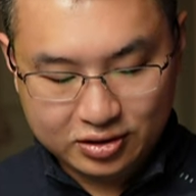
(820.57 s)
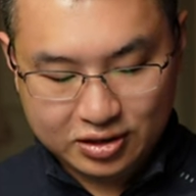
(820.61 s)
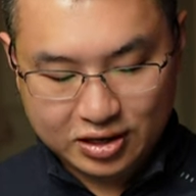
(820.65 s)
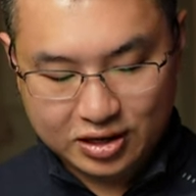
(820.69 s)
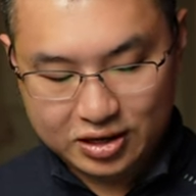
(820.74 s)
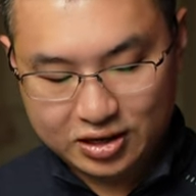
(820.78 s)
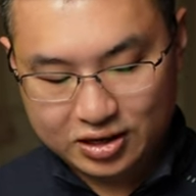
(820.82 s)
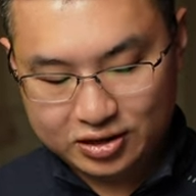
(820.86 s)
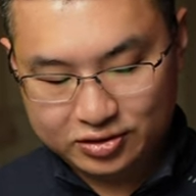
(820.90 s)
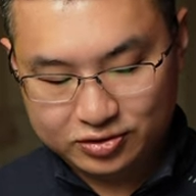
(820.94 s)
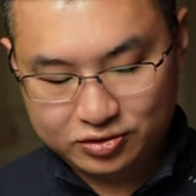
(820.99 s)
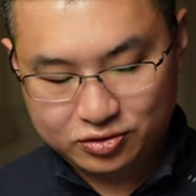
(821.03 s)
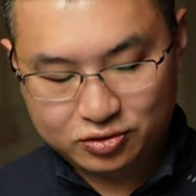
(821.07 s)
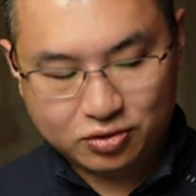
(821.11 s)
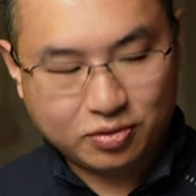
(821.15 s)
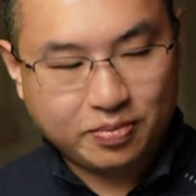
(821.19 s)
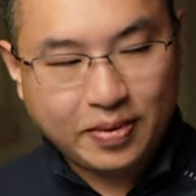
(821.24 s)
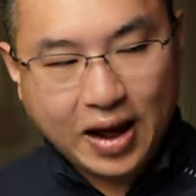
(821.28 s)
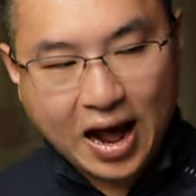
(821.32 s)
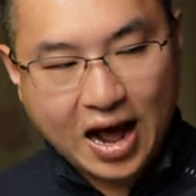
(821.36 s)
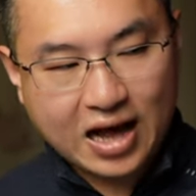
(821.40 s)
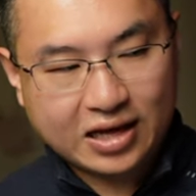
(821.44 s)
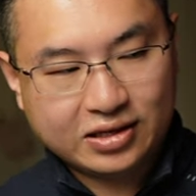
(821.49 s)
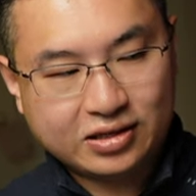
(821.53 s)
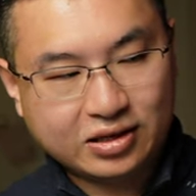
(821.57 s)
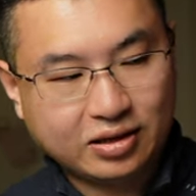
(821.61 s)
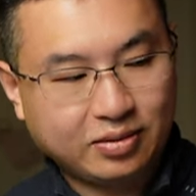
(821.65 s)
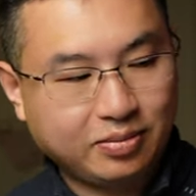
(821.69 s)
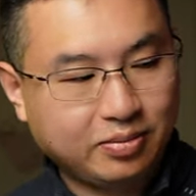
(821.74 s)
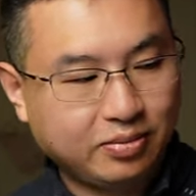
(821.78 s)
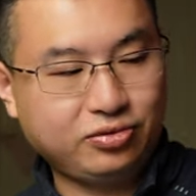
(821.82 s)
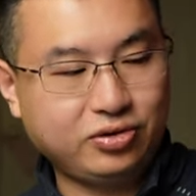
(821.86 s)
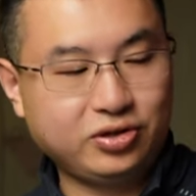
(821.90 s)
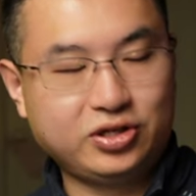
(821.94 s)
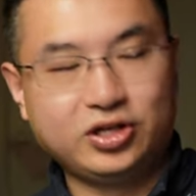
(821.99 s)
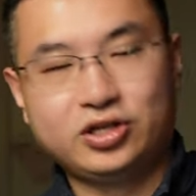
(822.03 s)
and
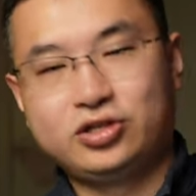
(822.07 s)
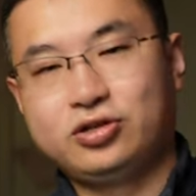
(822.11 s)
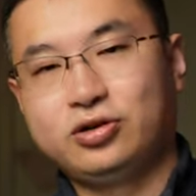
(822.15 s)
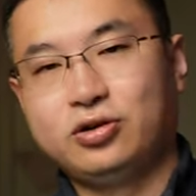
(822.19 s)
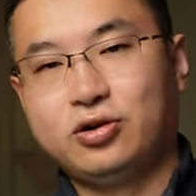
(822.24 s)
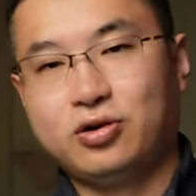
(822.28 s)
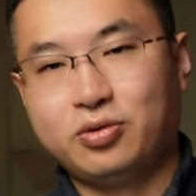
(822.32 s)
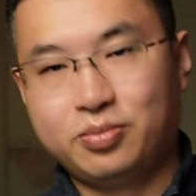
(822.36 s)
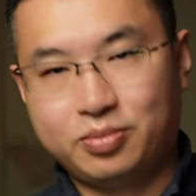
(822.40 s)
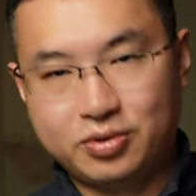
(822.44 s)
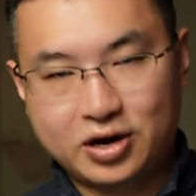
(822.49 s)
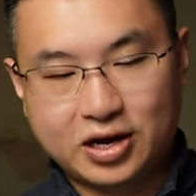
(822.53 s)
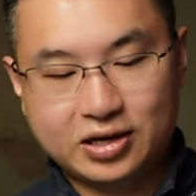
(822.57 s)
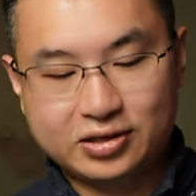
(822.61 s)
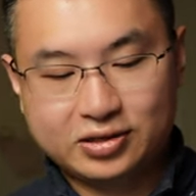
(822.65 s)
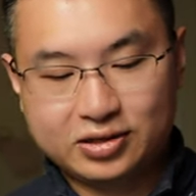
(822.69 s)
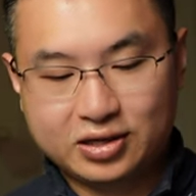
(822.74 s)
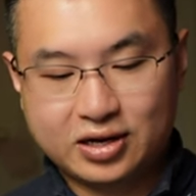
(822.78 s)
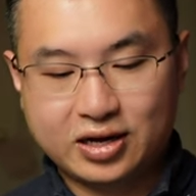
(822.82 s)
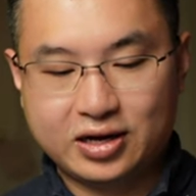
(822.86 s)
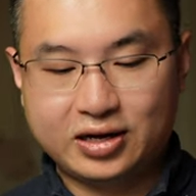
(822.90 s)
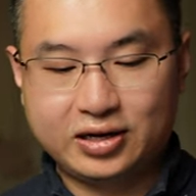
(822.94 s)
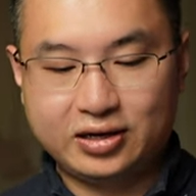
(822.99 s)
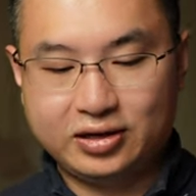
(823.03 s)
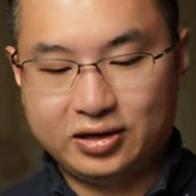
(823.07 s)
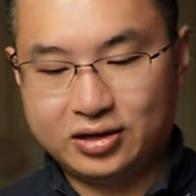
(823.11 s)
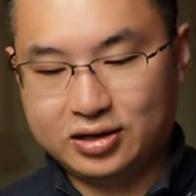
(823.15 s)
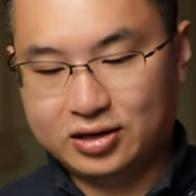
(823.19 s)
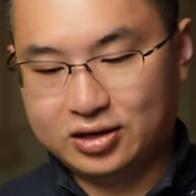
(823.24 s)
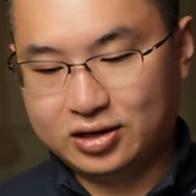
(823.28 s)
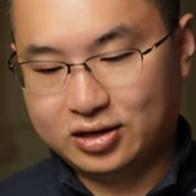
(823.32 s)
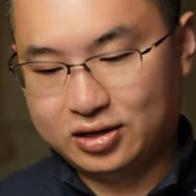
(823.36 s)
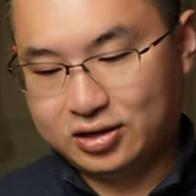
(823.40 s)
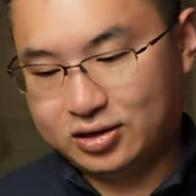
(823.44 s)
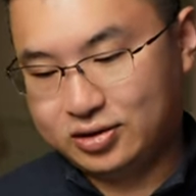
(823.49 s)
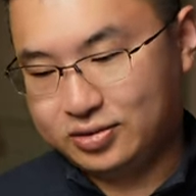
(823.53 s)
surpassing traditional brands like
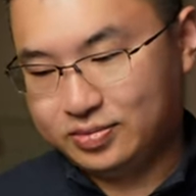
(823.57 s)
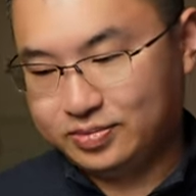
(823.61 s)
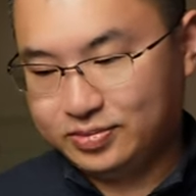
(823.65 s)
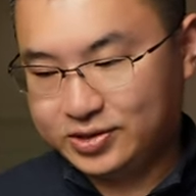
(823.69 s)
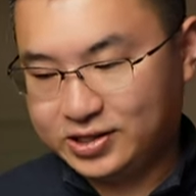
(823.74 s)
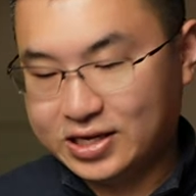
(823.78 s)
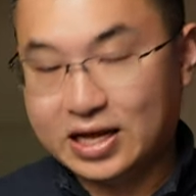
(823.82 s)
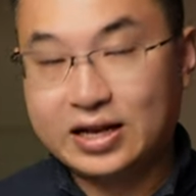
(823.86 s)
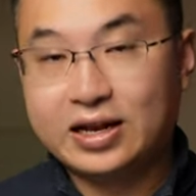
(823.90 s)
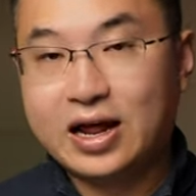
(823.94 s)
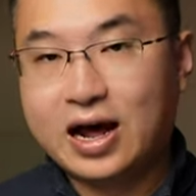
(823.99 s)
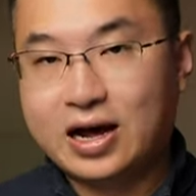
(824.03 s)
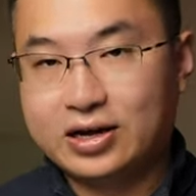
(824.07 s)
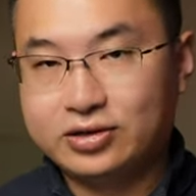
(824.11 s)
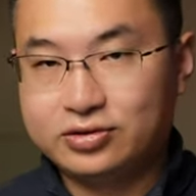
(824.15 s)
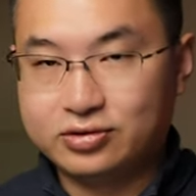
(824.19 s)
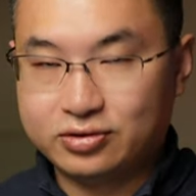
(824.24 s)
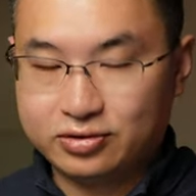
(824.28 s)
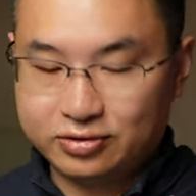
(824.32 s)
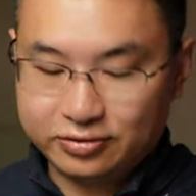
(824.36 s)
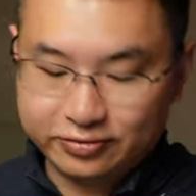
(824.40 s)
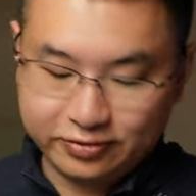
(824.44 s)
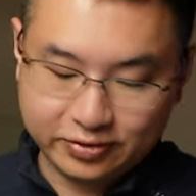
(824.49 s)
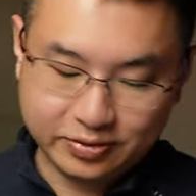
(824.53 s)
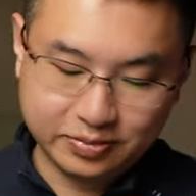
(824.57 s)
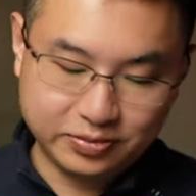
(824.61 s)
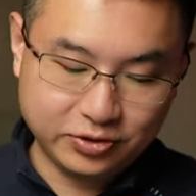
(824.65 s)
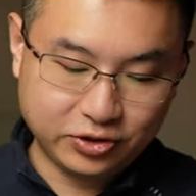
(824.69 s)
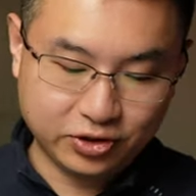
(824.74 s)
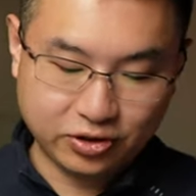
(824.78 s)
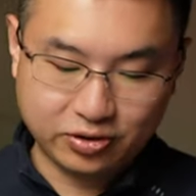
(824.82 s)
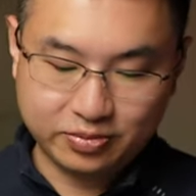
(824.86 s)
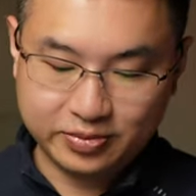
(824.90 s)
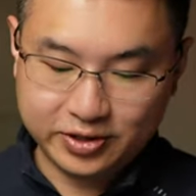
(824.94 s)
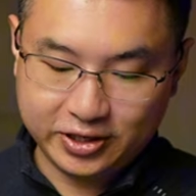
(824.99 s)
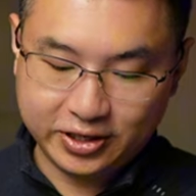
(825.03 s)
Sennheiser from
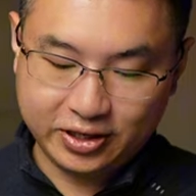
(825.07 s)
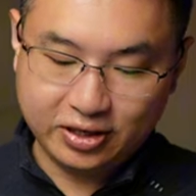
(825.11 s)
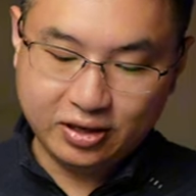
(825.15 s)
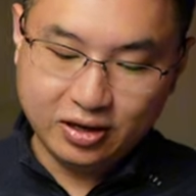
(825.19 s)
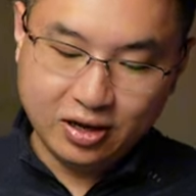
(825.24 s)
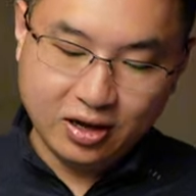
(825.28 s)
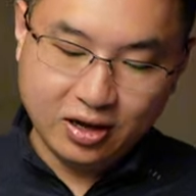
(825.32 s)
Germany.